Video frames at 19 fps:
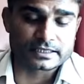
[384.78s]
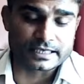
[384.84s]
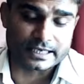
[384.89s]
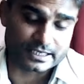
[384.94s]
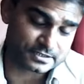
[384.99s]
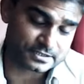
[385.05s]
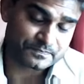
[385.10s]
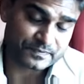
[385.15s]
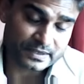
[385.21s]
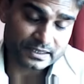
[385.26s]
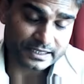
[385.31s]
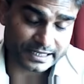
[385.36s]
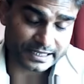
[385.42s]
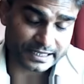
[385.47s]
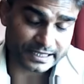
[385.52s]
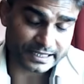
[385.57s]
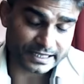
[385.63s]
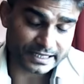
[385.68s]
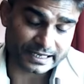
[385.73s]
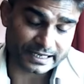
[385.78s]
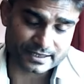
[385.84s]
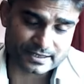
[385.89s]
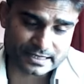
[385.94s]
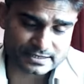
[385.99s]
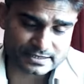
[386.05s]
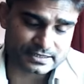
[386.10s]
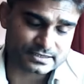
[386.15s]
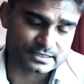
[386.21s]
as he
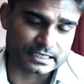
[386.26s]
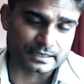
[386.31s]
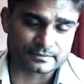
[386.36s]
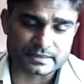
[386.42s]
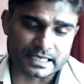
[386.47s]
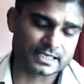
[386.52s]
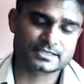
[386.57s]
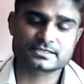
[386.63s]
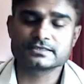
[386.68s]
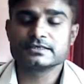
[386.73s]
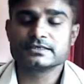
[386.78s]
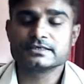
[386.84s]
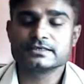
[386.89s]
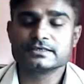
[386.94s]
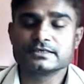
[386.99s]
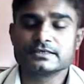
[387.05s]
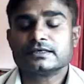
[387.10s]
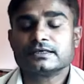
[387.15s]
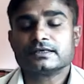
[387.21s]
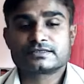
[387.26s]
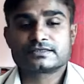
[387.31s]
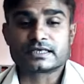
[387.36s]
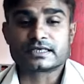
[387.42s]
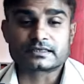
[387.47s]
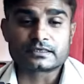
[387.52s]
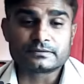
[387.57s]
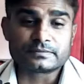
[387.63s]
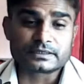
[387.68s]
addresses them as
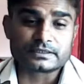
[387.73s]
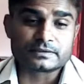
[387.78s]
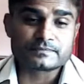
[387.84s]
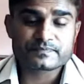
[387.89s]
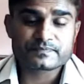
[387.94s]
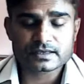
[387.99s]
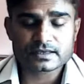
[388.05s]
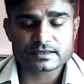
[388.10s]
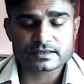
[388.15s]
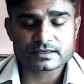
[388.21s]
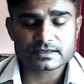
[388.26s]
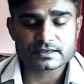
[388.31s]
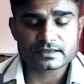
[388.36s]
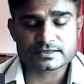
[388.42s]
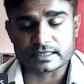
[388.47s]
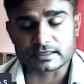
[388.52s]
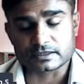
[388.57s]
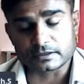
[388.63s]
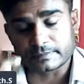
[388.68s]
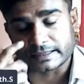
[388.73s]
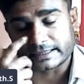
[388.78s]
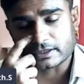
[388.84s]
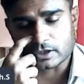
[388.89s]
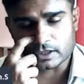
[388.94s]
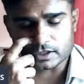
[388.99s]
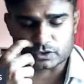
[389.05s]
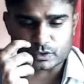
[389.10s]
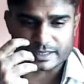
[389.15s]
gentlemen,
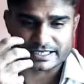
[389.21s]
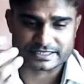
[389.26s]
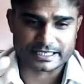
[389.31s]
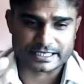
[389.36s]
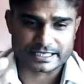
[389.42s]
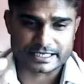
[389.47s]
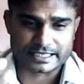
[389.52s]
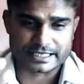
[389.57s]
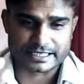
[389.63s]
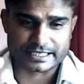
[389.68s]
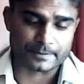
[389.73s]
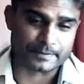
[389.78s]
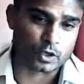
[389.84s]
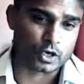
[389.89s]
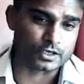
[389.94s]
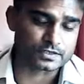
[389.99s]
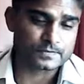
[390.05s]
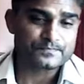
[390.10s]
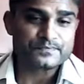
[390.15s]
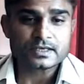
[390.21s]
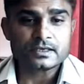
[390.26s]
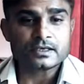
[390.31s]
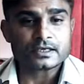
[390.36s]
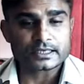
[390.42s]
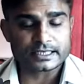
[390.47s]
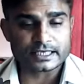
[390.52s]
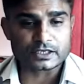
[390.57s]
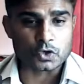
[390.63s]
in order to escape, because
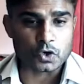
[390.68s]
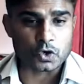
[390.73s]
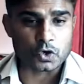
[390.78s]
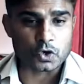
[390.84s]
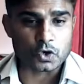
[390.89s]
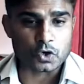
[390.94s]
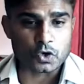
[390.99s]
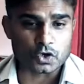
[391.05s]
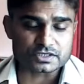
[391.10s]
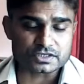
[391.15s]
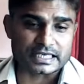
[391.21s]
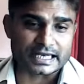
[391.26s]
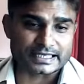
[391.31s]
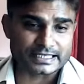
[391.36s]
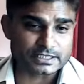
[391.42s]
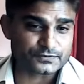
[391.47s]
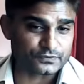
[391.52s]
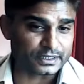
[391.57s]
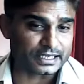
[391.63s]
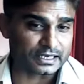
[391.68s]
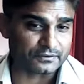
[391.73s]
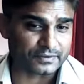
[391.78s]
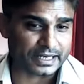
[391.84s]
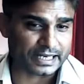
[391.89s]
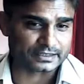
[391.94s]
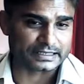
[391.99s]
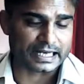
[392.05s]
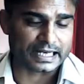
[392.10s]
he knows that he's fully
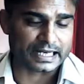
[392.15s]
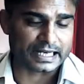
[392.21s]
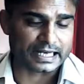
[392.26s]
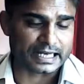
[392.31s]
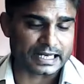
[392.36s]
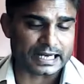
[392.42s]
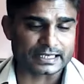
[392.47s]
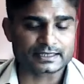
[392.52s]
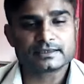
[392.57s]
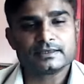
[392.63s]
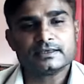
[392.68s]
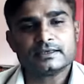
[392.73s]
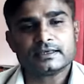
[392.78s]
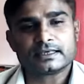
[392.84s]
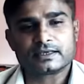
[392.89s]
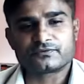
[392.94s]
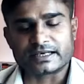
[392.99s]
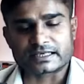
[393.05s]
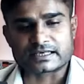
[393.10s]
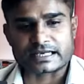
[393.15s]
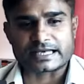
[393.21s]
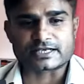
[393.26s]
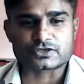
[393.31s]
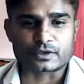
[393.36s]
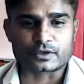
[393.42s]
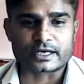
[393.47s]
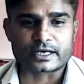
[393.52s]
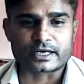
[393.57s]
aware that if he
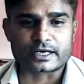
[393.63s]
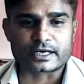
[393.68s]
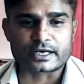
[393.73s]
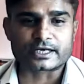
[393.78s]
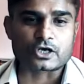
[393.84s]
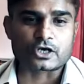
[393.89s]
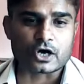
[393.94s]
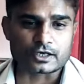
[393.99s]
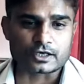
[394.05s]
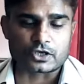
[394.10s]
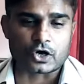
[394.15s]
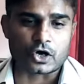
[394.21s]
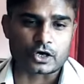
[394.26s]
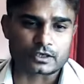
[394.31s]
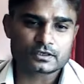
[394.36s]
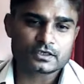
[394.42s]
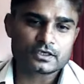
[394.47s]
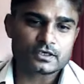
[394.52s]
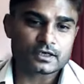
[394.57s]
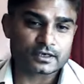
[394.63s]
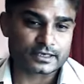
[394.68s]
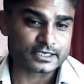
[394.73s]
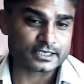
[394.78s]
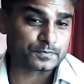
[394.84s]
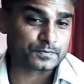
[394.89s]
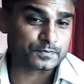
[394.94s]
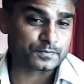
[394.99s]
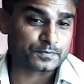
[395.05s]
tries to retort or
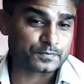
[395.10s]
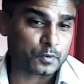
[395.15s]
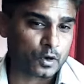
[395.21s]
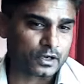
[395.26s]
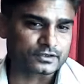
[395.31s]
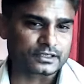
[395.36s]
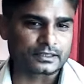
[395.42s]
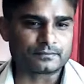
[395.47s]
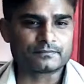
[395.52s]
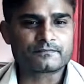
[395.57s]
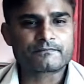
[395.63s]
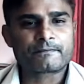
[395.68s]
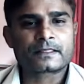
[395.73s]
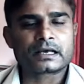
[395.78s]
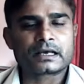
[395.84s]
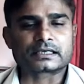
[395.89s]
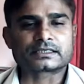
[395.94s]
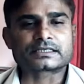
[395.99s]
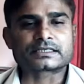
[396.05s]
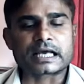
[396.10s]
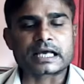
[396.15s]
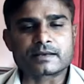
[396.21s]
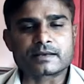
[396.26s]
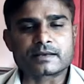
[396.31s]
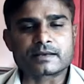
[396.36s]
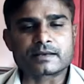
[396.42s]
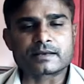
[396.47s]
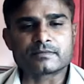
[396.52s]
respond them at the
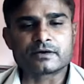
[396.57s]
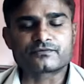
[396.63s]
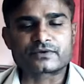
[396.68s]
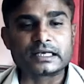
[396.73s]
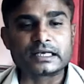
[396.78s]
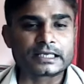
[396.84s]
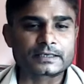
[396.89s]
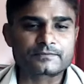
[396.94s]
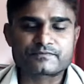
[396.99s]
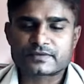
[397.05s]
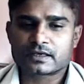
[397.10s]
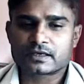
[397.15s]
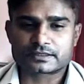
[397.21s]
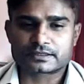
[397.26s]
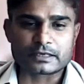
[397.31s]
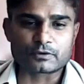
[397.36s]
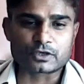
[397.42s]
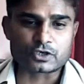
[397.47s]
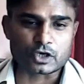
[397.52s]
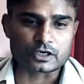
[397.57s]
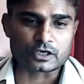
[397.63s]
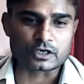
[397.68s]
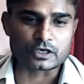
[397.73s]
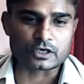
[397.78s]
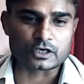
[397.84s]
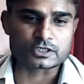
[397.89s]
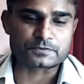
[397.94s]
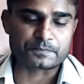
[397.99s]
time of killing, they would
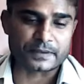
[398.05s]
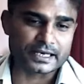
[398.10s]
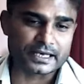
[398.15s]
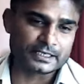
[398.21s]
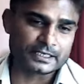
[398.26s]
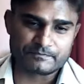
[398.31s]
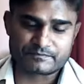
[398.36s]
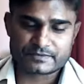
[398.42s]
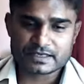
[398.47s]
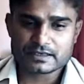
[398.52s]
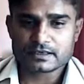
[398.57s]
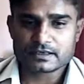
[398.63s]
not spare him.